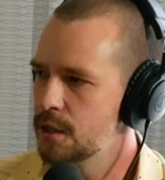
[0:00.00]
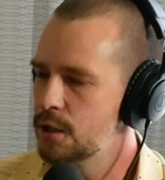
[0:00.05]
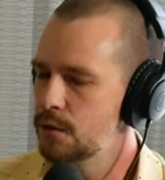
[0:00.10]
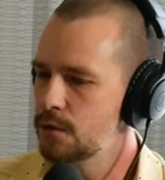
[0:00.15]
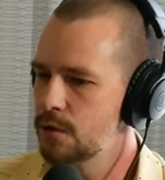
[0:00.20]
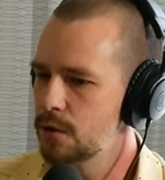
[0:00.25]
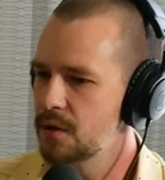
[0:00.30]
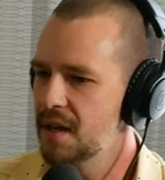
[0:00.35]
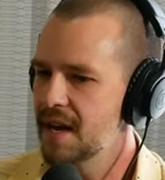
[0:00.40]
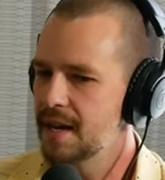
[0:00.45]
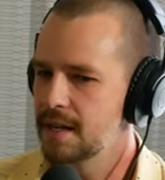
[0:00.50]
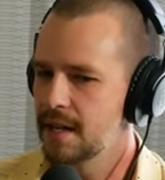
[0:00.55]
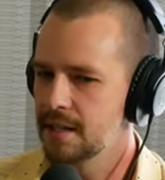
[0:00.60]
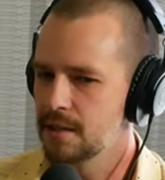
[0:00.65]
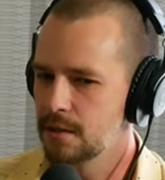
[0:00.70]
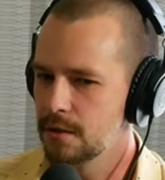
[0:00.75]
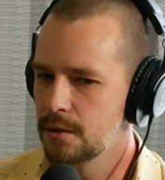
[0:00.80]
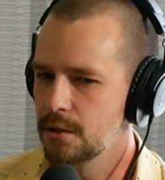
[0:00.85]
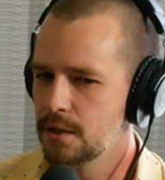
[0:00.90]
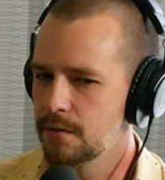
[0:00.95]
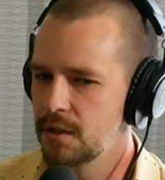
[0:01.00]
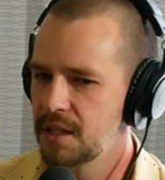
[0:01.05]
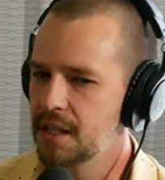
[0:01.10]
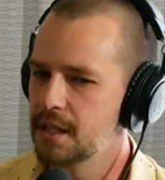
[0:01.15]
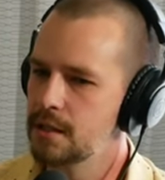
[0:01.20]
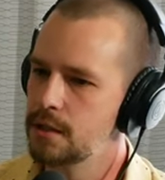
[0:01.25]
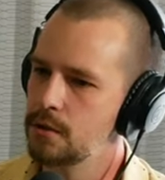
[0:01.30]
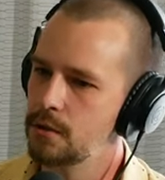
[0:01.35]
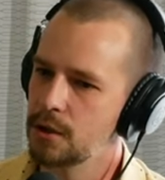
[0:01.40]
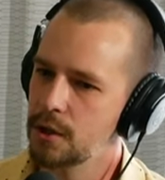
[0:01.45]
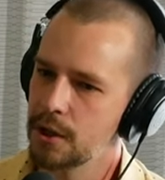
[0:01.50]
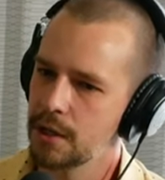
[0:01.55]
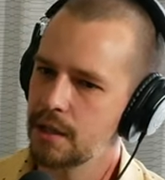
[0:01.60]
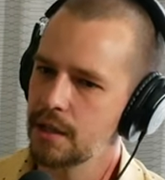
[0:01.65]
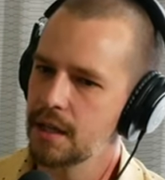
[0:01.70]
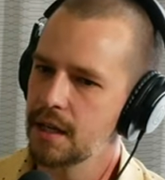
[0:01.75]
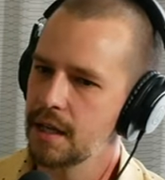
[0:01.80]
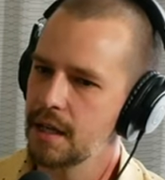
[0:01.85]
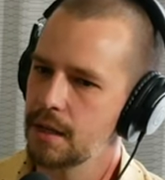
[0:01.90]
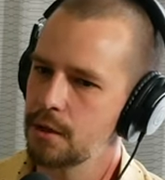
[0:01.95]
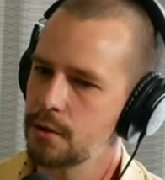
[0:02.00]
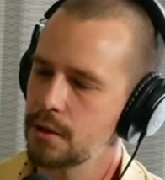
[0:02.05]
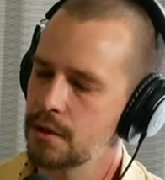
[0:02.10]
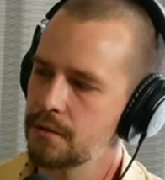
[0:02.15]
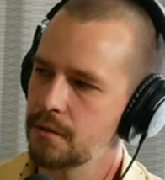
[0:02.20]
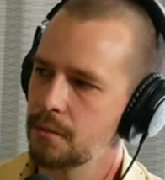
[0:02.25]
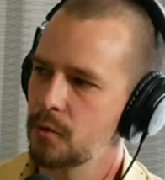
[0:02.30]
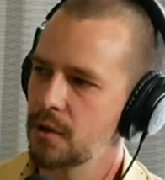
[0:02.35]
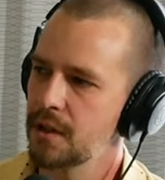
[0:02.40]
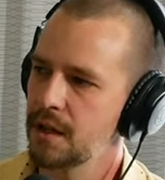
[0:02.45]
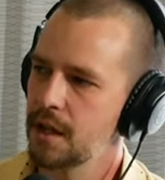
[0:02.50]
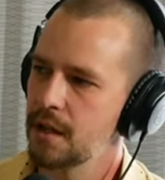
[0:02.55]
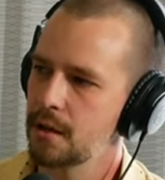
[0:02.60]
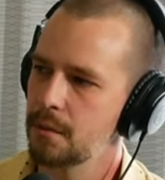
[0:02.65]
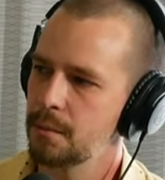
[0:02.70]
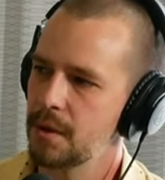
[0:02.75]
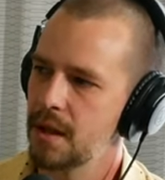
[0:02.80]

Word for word: did you do that exclusively because you couldn't get interest from one of the other